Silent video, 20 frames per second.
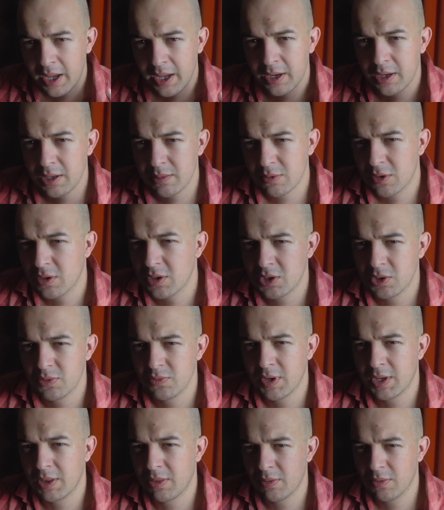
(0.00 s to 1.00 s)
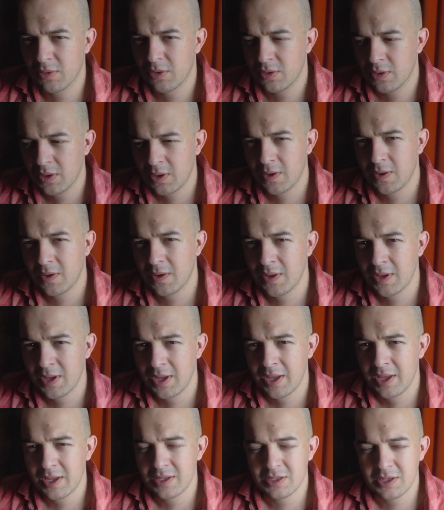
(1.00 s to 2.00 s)
And I'm going to run through
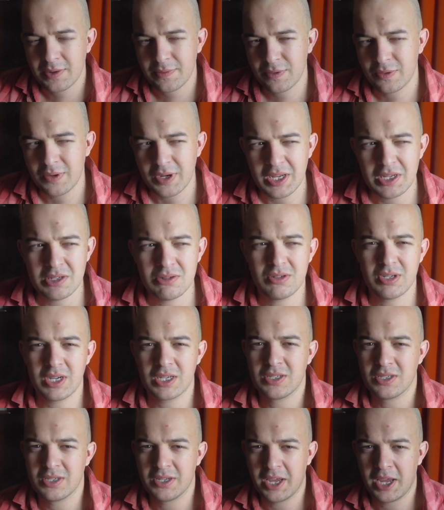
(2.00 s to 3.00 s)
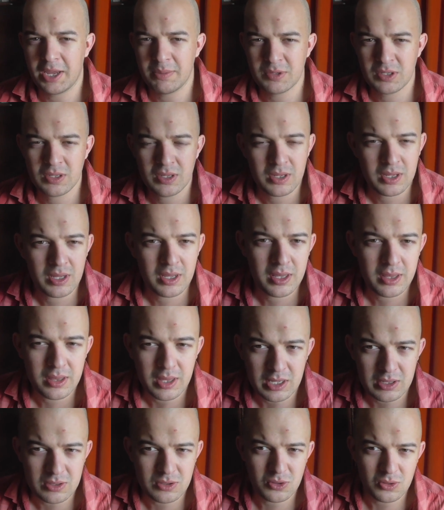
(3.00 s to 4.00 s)
several introduction games
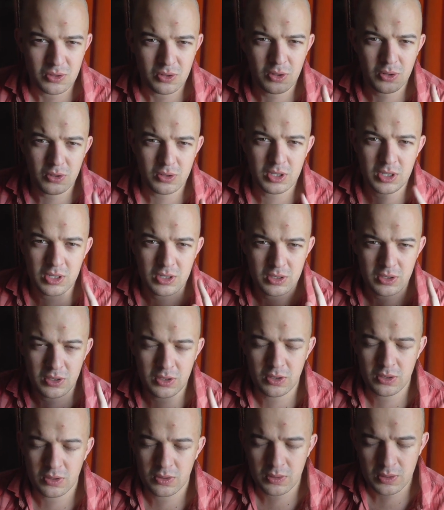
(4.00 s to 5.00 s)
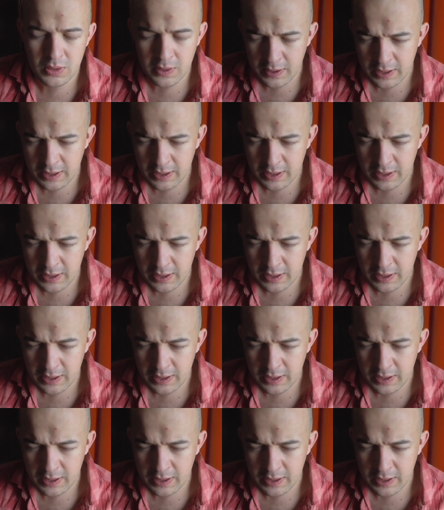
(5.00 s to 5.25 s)
that should hook you.